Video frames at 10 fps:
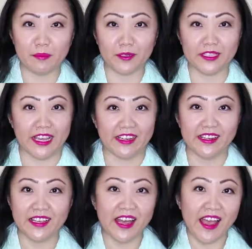memory lane,
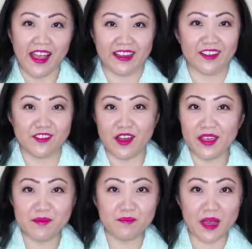and I
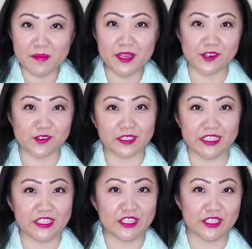thought it might be interesting